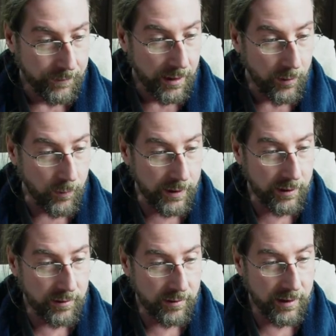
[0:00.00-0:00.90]
When you
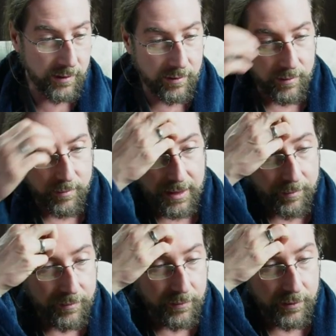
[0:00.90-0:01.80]
look into the map,
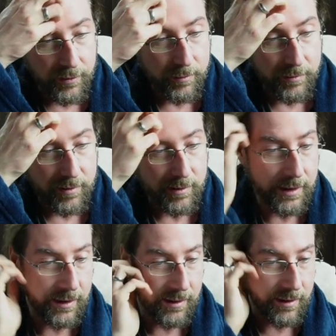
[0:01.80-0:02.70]
Europe is
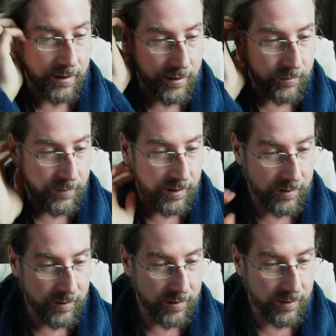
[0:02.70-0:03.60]
like uh,
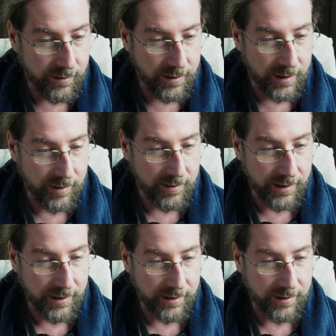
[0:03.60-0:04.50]
Mises and the UK is
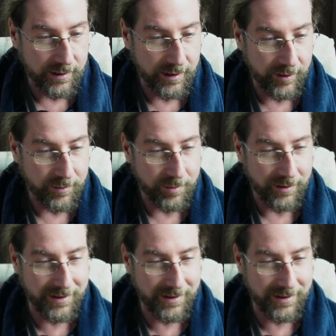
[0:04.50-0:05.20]
like a teenage spot.